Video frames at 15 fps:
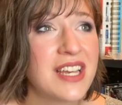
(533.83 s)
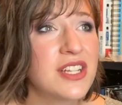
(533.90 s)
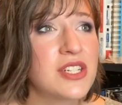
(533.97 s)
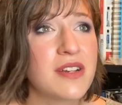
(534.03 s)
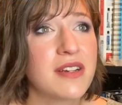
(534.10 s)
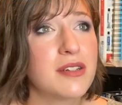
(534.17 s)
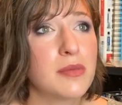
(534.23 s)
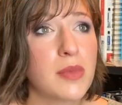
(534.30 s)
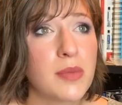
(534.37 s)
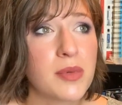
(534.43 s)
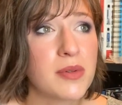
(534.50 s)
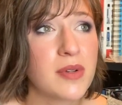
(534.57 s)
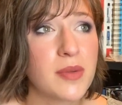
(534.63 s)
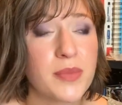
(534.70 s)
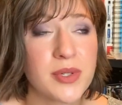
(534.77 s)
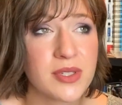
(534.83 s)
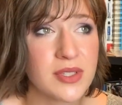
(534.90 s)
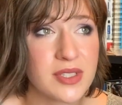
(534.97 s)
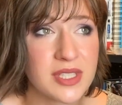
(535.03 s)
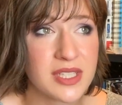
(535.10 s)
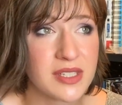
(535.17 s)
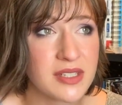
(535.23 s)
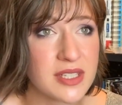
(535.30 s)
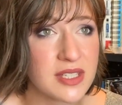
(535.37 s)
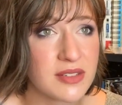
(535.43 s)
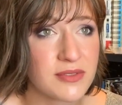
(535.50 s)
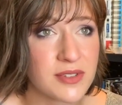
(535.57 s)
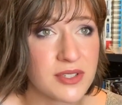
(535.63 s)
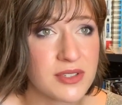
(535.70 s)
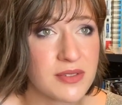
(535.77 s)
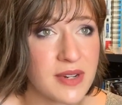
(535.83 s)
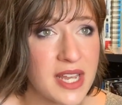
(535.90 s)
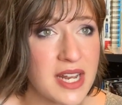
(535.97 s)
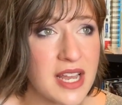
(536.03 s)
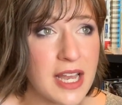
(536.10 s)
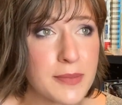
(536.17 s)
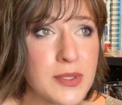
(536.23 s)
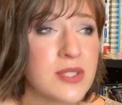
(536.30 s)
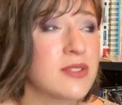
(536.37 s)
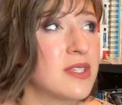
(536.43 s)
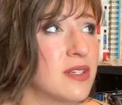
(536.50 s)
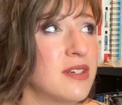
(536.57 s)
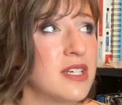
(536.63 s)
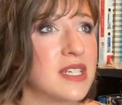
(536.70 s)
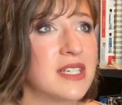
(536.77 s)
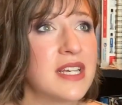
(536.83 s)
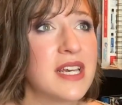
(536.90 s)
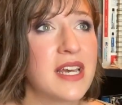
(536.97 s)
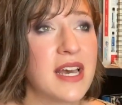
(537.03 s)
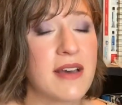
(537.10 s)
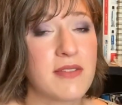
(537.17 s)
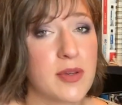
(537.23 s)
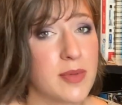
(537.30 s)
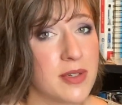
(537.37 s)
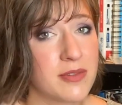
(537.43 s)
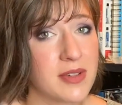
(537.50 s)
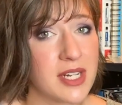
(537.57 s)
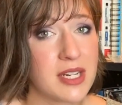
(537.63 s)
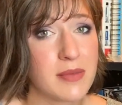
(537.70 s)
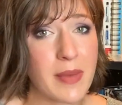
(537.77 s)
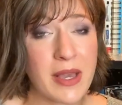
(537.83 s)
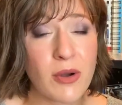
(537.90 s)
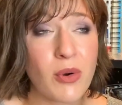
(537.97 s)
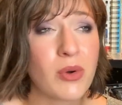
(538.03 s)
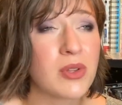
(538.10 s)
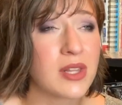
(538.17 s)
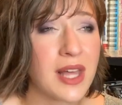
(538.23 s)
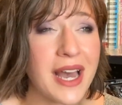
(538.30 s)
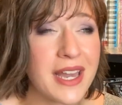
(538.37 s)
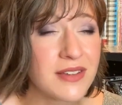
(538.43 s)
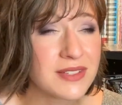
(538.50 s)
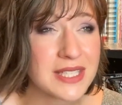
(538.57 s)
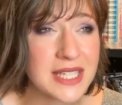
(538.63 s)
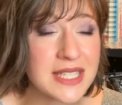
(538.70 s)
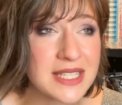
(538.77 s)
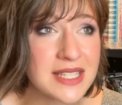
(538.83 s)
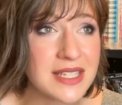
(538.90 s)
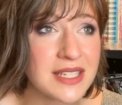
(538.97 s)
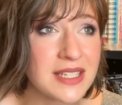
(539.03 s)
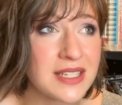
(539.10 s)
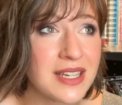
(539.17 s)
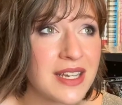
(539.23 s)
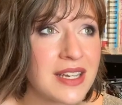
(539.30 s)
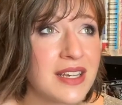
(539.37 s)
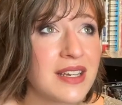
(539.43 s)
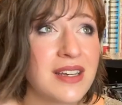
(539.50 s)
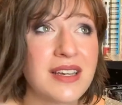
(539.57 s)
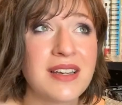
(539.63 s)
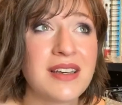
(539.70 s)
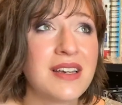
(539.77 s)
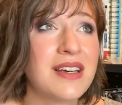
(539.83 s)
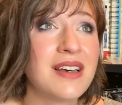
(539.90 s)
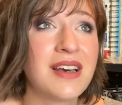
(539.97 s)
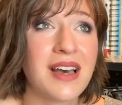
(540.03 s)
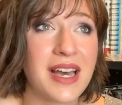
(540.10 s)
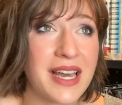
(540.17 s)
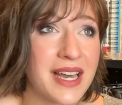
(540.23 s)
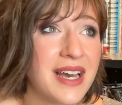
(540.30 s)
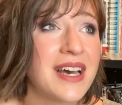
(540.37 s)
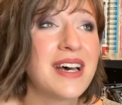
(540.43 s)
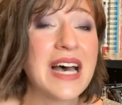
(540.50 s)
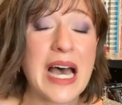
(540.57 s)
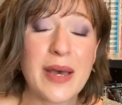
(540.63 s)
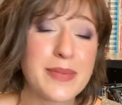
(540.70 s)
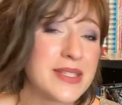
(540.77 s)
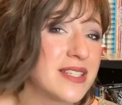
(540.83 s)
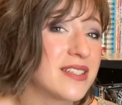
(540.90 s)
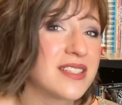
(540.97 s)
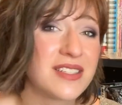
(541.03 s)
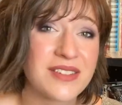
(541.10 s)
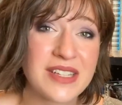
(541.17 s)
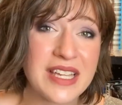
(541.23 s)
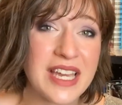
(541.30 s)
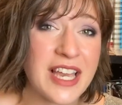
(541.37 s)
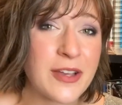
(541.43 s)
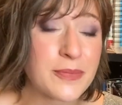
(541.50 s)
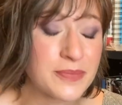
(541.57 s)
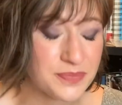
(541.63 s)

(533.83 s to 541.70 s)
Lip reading: Do I remember what book or series I first read? Absolutely not. Have I been reading my whole life since then? Absolutely.